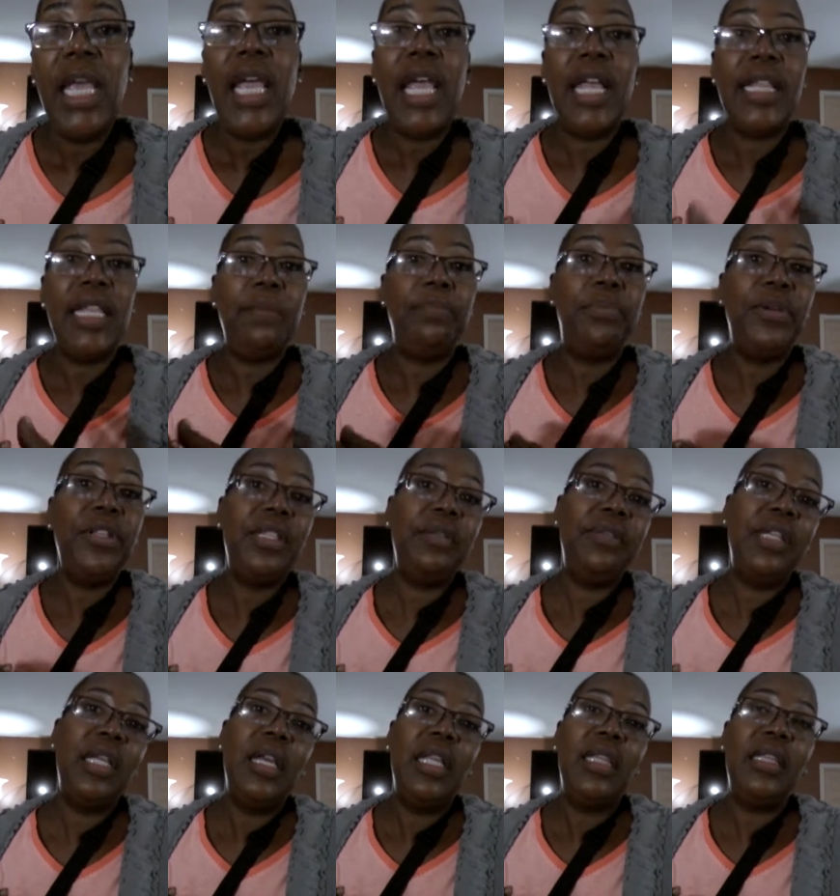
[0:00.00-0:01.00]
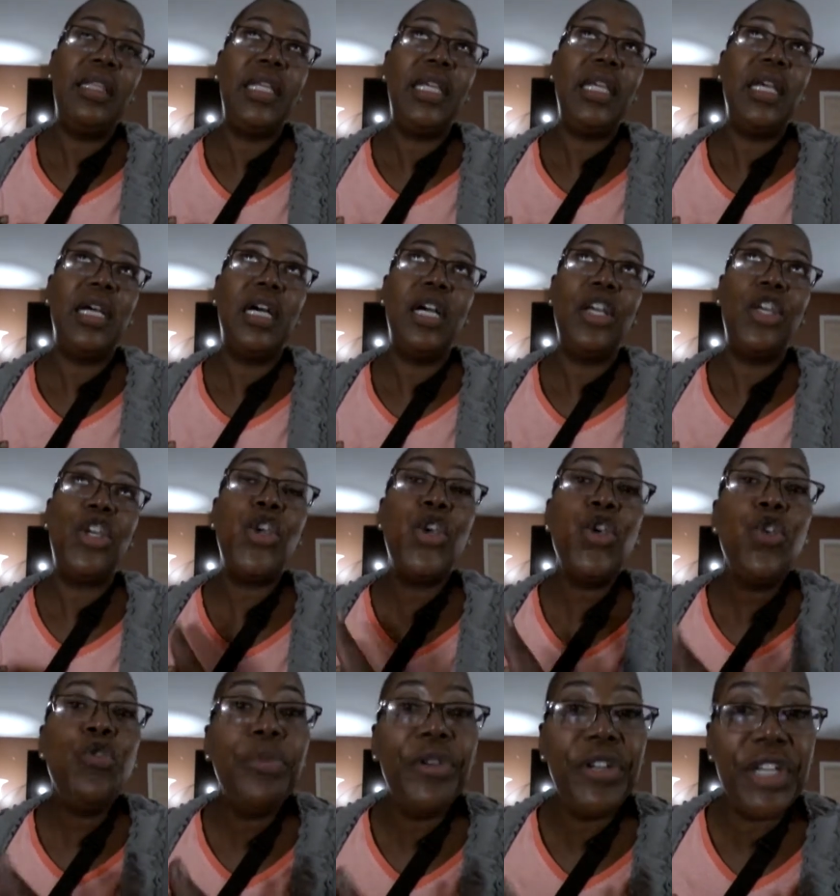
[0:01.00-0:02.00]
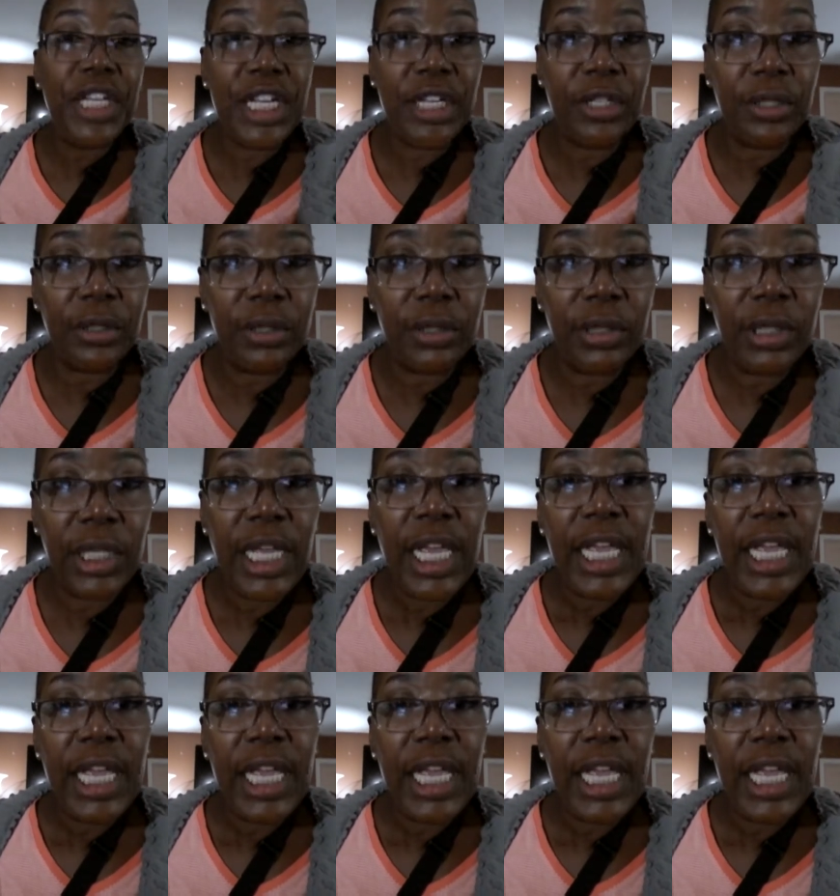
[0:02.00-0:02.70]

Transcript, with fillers: And they put the, the uh, Huber needle